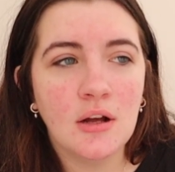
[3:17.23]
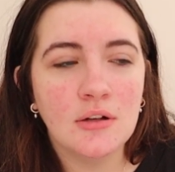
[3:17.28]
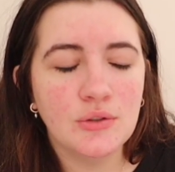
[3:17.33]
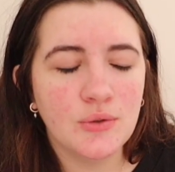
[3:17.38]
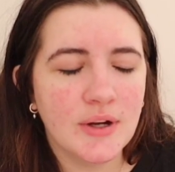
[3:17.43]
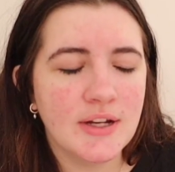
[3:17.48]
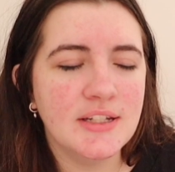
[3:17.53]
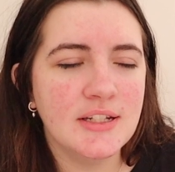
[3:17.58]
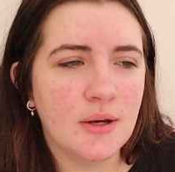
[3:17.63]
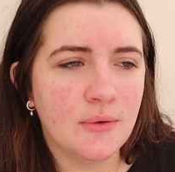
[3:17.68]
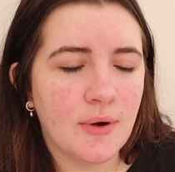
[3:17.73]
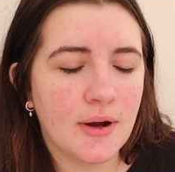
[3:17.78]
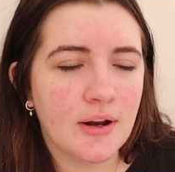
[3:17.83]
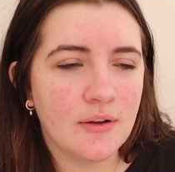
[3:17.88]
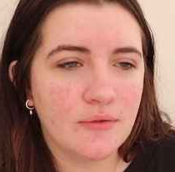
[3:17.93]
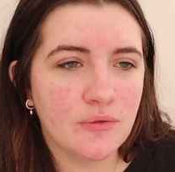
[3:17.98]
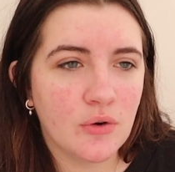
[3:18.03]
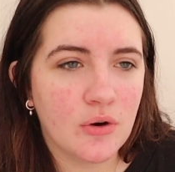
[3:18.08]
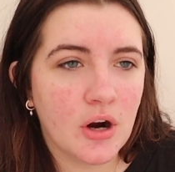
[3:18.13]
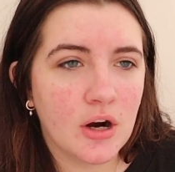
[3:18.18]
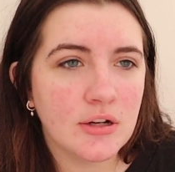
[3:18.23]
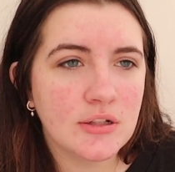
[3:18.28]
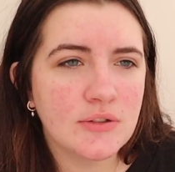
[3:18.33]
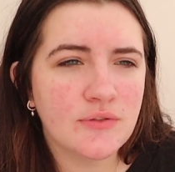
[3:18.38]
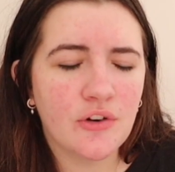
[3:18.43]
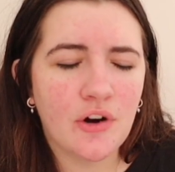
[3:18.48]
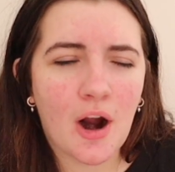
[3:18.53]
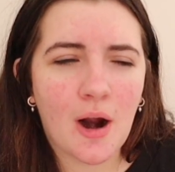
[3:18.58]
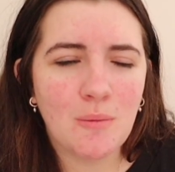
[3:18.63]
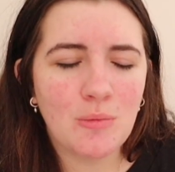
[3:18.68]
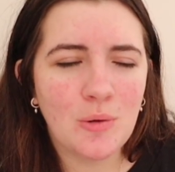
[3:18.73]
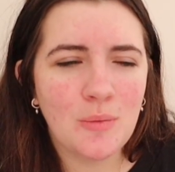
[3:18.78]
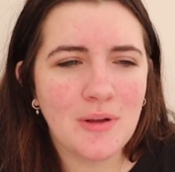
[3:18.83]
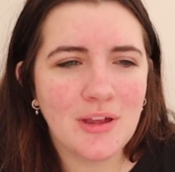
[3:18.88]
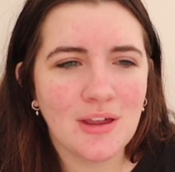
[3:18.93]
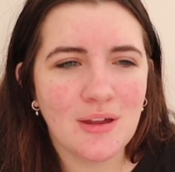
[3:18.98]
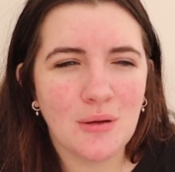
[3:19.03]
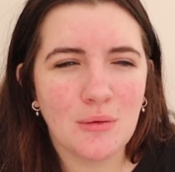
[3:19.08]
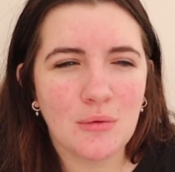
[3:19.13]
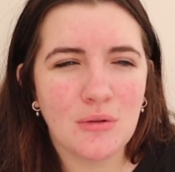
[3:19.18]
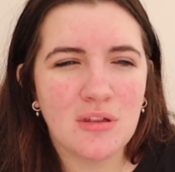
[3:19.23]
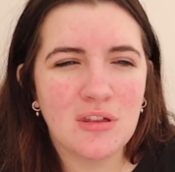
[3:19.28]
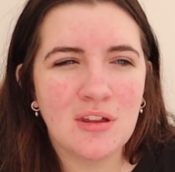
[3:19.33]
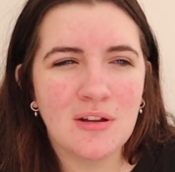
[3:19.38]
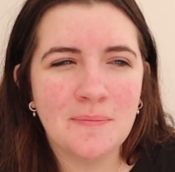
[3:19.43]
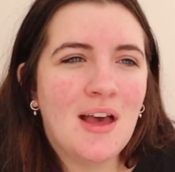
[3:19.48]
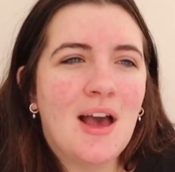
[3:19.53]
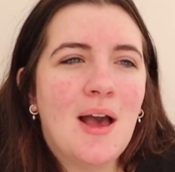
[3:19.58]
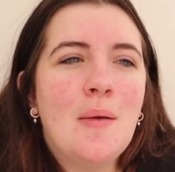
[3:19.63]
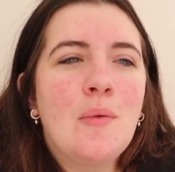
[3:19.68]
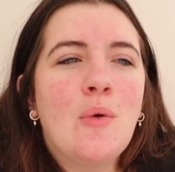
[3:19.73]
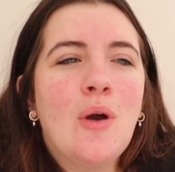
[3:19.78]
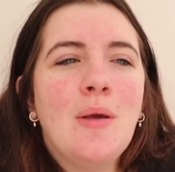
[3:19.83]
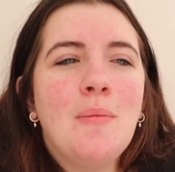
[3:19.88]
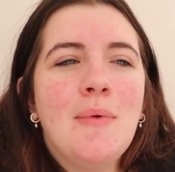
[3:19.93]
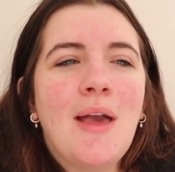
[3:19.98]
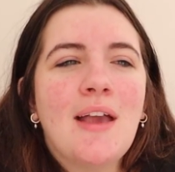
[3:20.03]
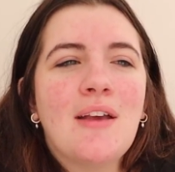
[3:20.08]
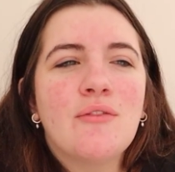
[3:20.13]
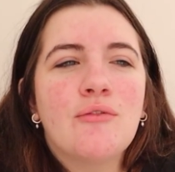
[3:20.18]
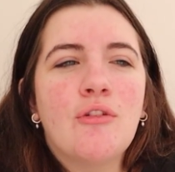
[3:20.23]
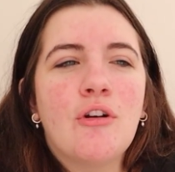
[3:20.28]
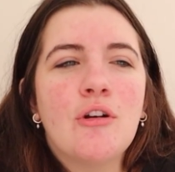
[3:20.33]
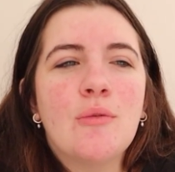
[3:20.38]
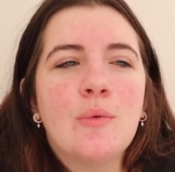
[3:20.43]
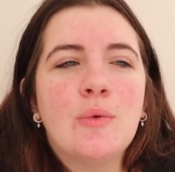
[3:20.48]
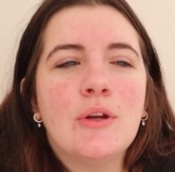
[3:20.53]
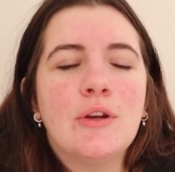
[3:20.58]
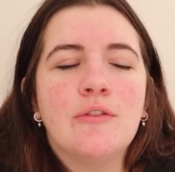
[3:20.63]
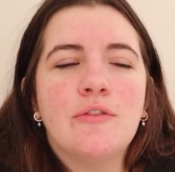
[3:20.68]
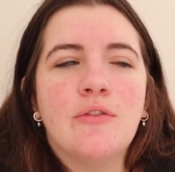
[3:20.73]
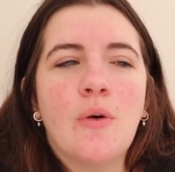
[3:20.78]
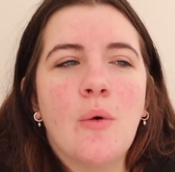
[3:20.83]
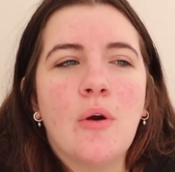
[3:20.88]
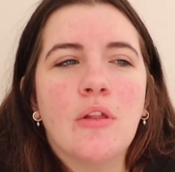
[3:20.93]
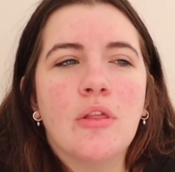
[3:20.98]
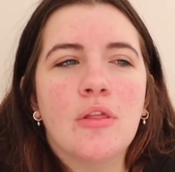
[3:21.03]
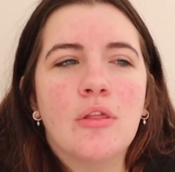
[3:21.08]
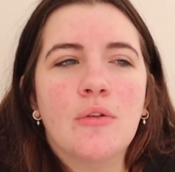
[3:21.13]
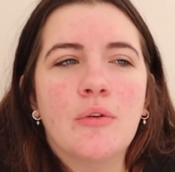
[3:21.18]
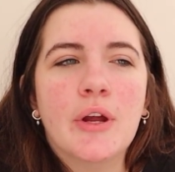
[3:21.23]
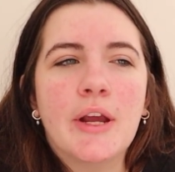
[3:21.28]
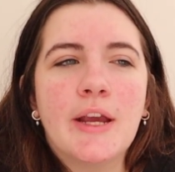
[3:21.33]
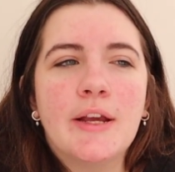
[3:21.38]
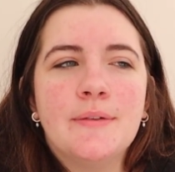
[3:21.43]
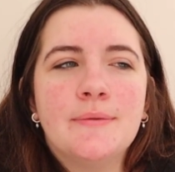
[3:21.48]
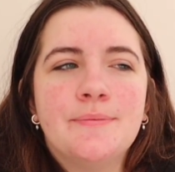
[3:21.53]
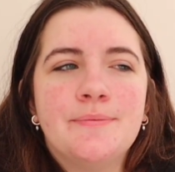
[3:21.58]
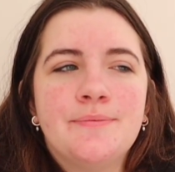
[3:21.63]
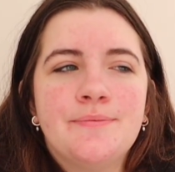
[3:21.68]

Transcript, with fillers: No, I did rate it four hearts. For Our Blooming Youth, I'm going back and forth between four and three.